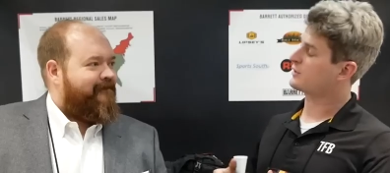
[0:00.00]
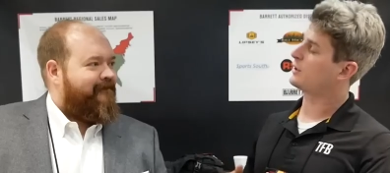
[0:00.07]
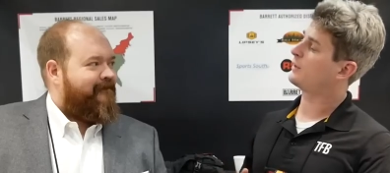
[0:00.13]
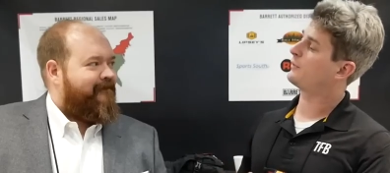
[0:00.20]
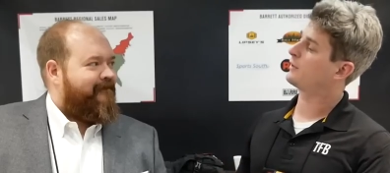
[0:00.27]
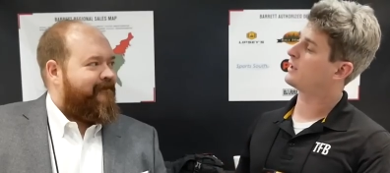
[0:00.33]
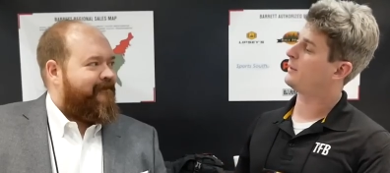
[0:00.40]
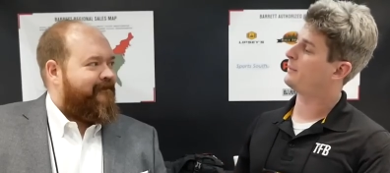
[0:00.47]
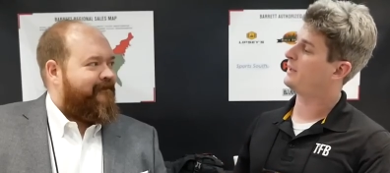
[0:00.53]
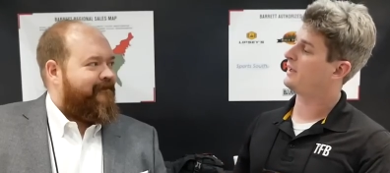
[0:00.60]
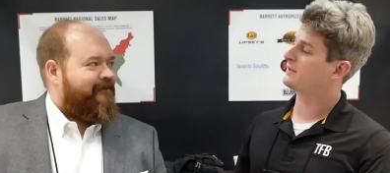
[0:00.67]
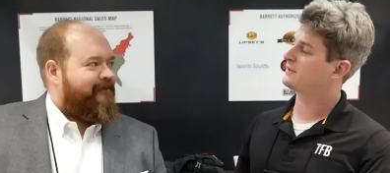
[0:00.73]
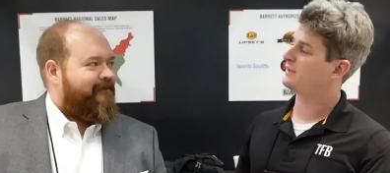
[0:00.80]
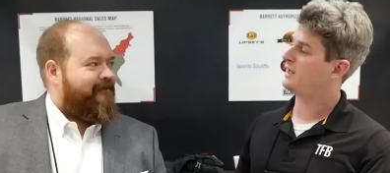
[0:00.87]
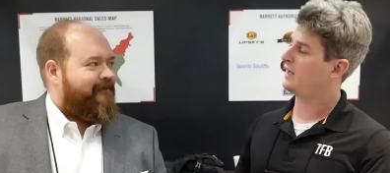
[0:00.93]
Speaker 1: sir, for coming out
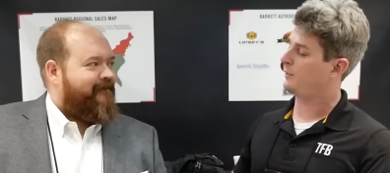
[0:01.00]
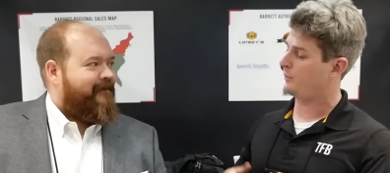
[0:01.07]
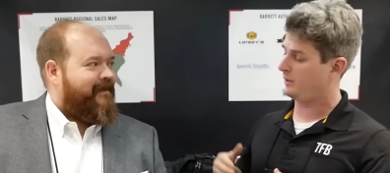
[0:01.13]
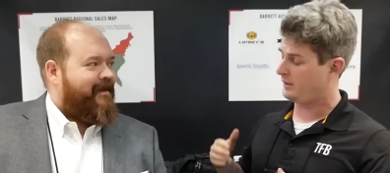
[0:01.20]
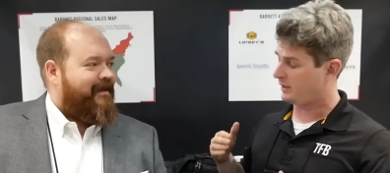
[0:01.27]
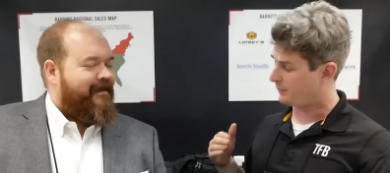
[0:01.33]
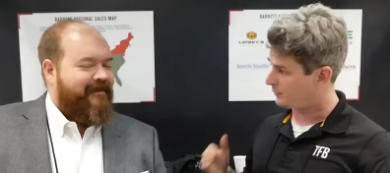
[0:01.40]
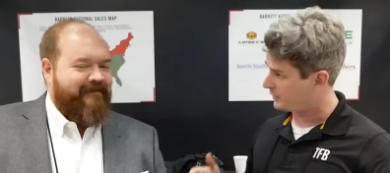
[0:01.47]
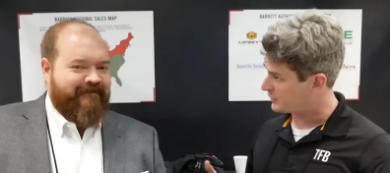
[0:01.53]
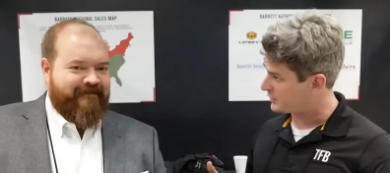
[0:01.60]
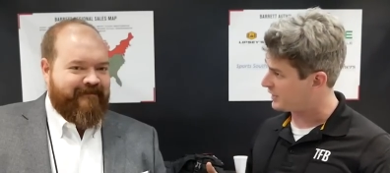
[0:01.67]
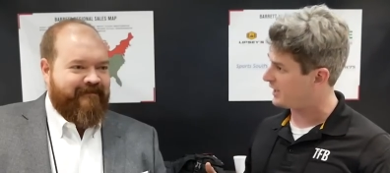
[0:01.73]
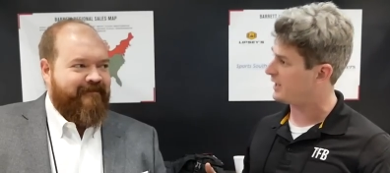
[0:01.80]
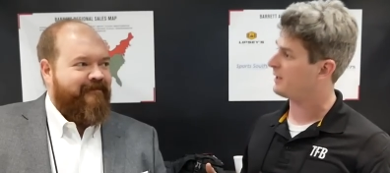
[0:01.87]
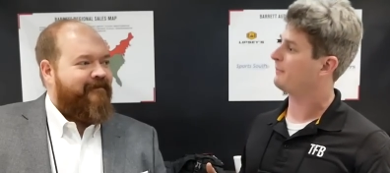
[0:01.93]
today. I really
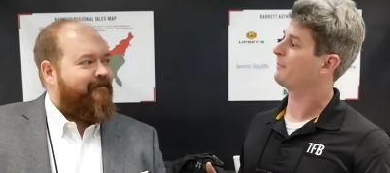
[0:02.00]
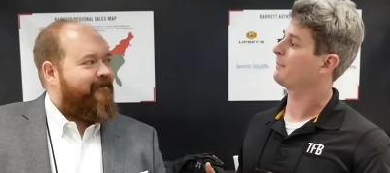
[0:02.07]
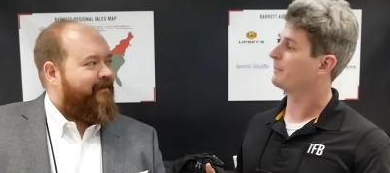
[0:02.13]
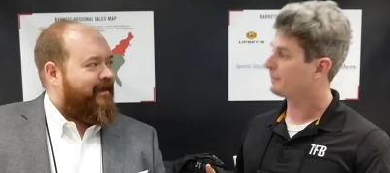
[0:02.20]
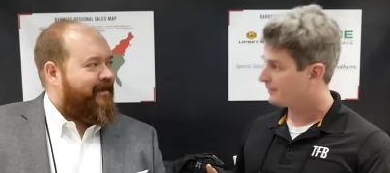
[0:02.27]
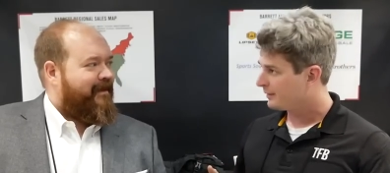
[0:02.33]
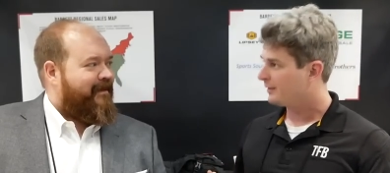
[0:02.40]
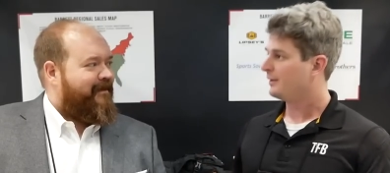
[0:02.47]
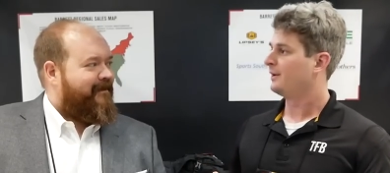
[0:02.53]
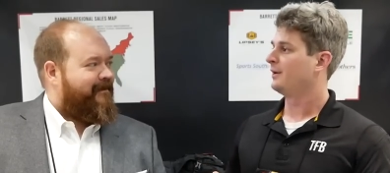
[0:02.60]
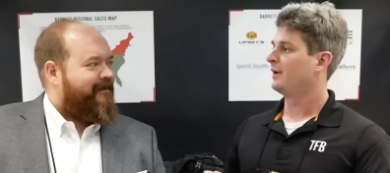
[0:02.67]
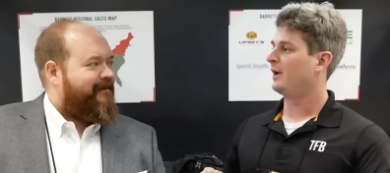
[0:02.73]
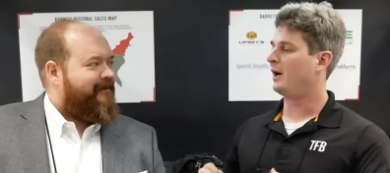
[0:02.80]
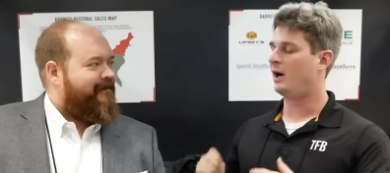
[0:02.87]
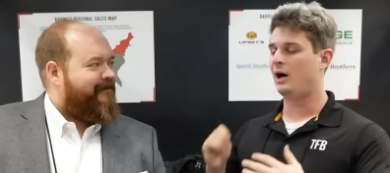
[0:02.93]
appreciate it. Thank you.
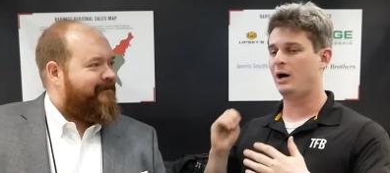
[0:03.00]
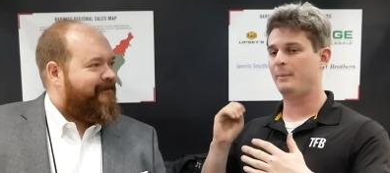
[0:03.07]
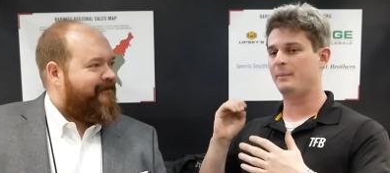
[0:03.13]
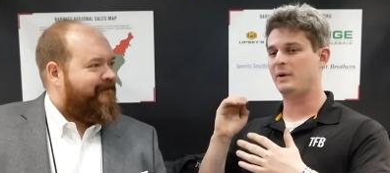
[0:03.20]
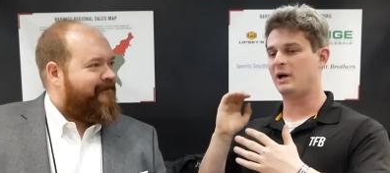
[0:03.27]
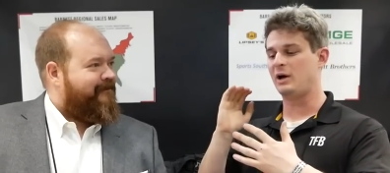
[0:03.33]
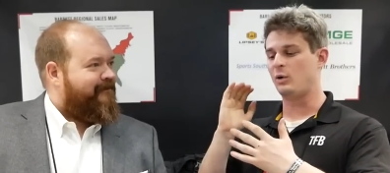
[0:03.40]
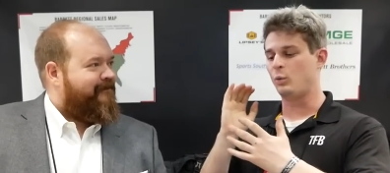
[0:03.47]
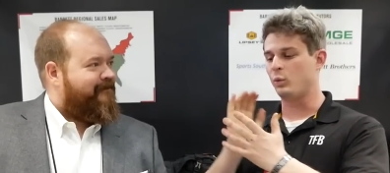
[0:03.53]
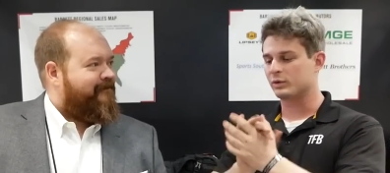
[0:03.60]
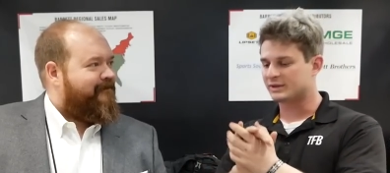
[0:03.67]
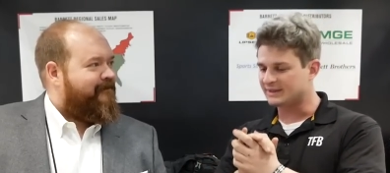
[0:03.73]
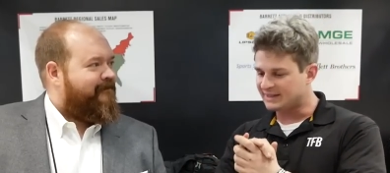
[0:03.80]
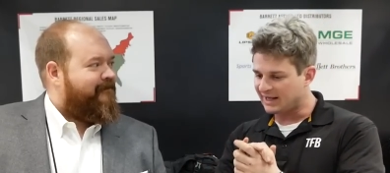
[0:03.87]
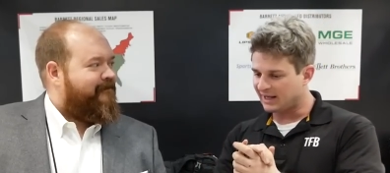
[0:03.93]

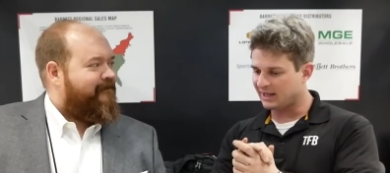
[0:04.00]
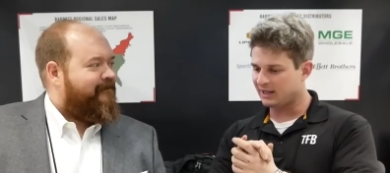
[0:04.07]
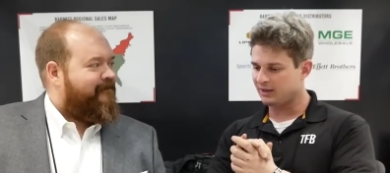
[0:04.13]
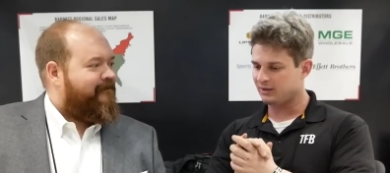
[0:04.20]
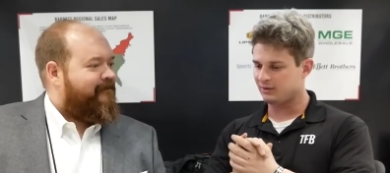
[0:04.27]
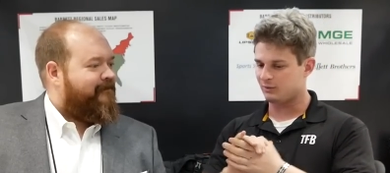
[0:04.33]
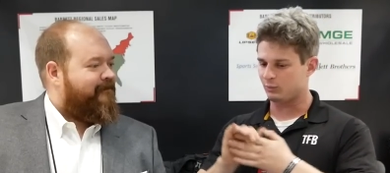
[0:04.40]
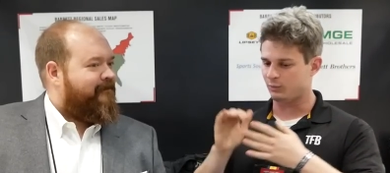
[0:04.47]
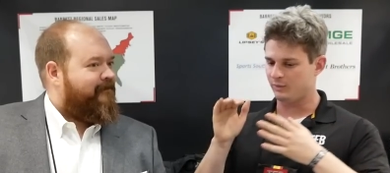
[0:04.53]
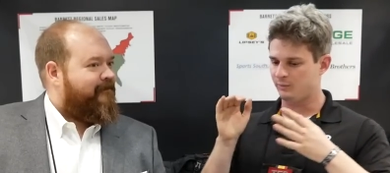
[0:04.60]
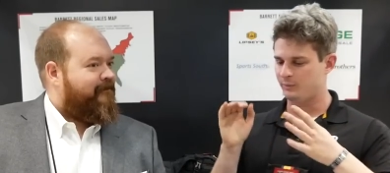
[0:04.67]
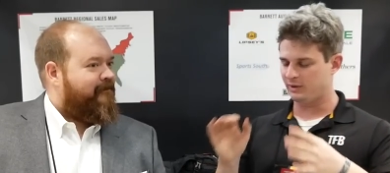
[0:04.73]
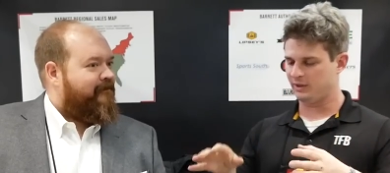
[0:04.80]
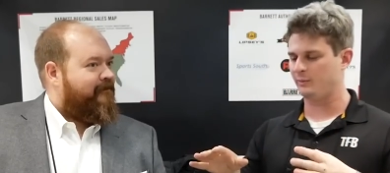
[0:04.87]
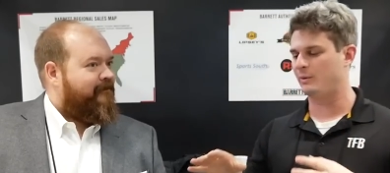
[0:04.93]
Today, we
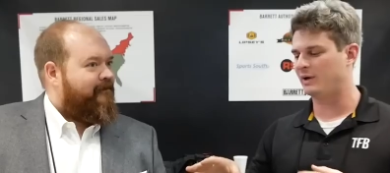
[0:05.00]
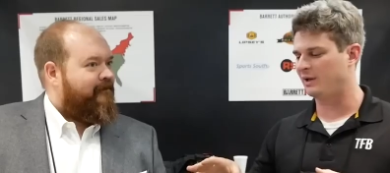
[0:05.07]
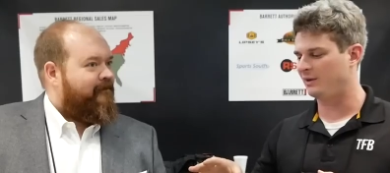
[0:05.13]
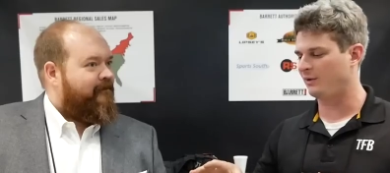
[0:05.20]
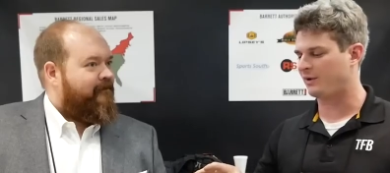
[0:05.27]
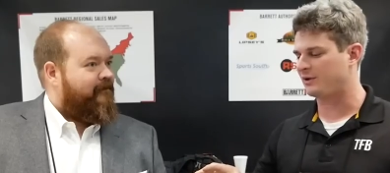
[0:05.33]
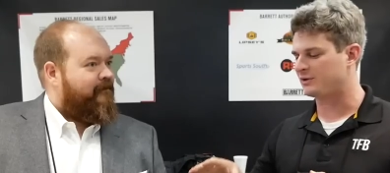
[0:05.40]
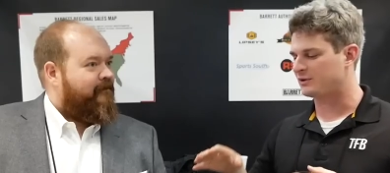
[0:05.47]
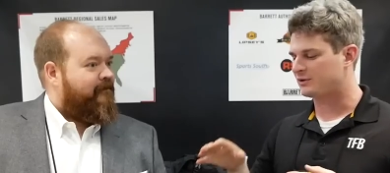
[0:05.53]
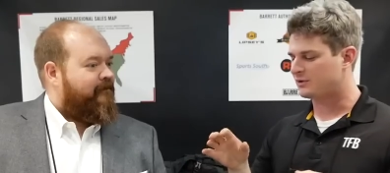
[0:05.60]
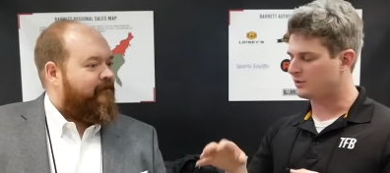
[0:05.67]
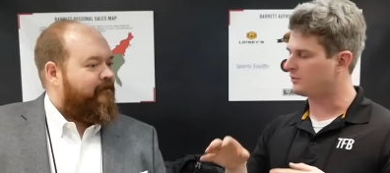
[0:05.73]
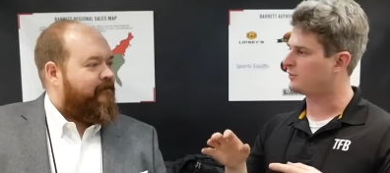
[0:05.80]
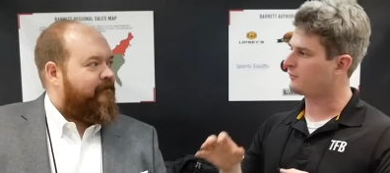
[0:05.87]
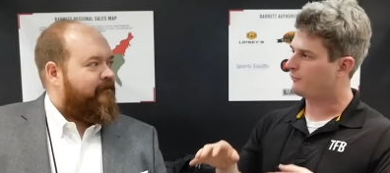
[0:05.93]
really want to look at your
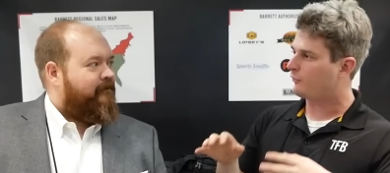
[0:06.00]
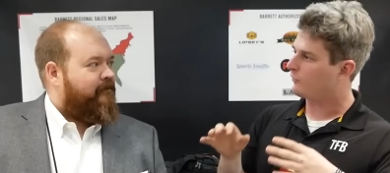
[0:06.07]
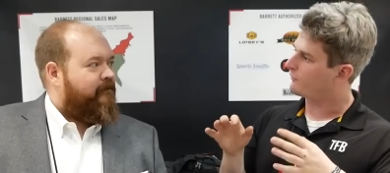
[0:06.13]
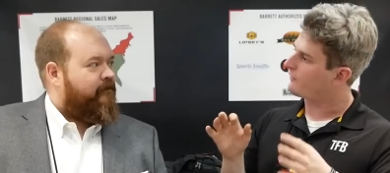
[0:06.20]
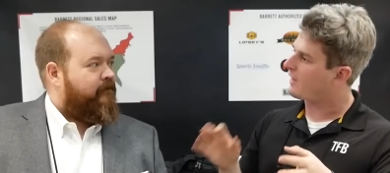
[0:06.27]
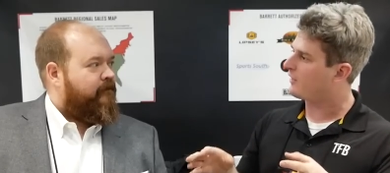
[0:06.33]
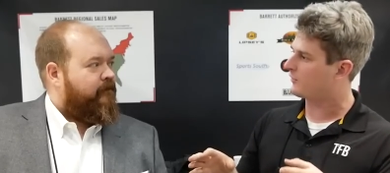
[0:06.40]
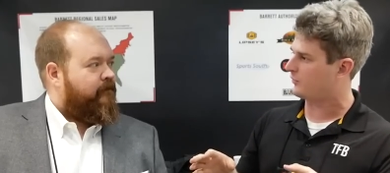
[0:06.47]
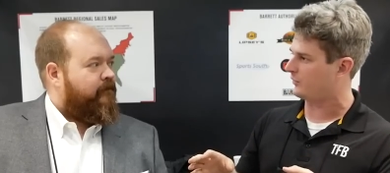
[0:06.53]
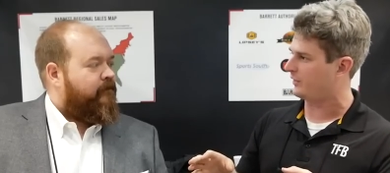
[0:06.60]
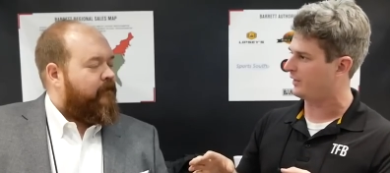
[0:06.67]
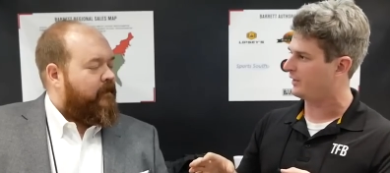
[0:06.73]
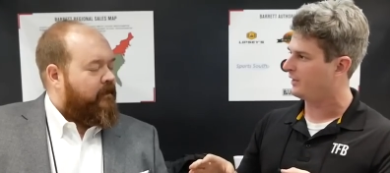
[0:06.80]
224 Valkyrie.